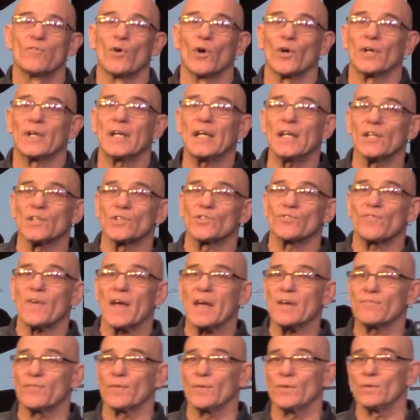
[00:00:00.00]
For he is
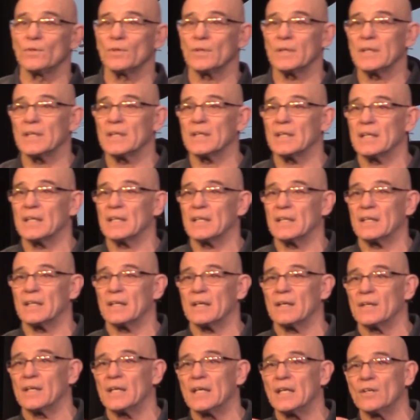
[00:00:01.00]
faithful, eh,
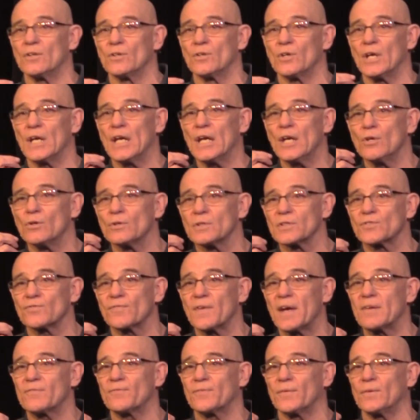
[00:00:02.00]
eh, he, he who
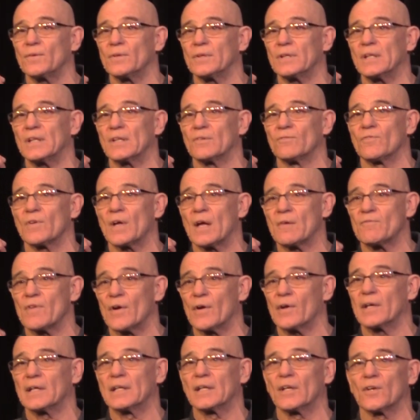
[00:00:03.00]
is faithful in
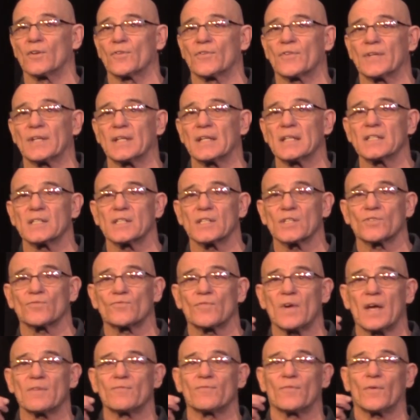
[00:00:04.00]
very little things
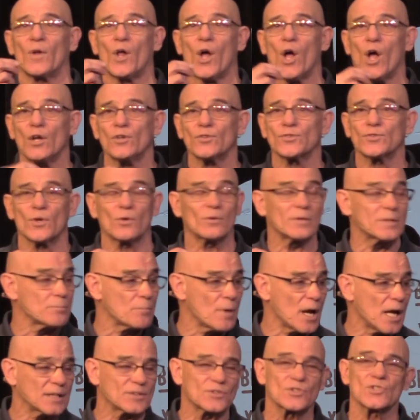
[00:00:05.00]
is faithful also
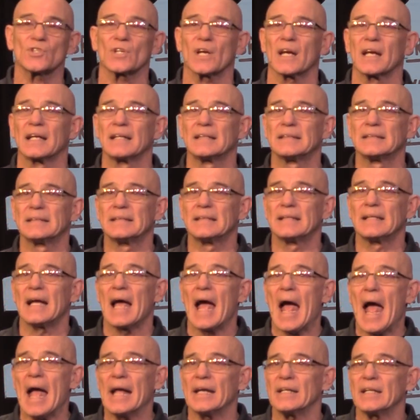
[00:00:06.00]
in much.
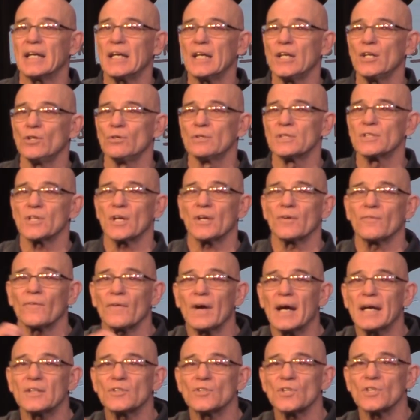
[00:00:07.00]
And he who is
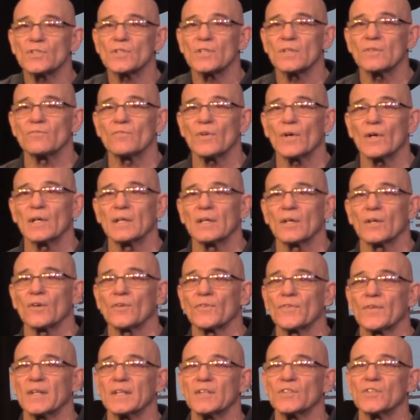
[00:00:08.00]
unrighteous in very
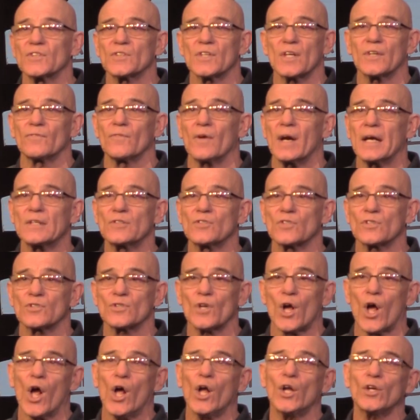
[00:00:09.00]
little things is
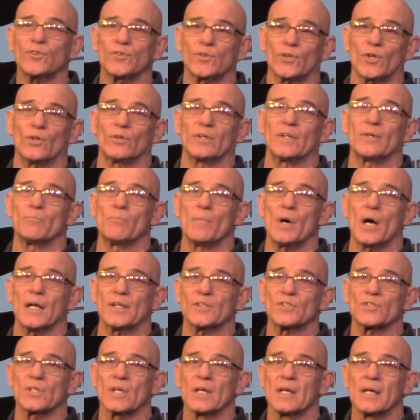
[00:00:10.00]
unrighteous also in
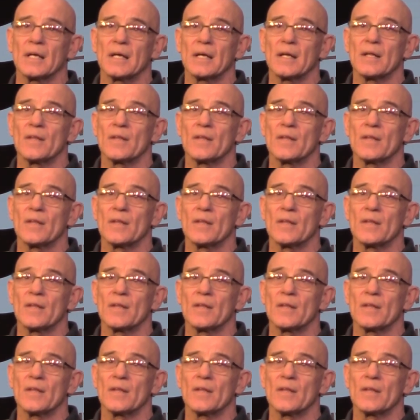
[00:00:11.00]
much.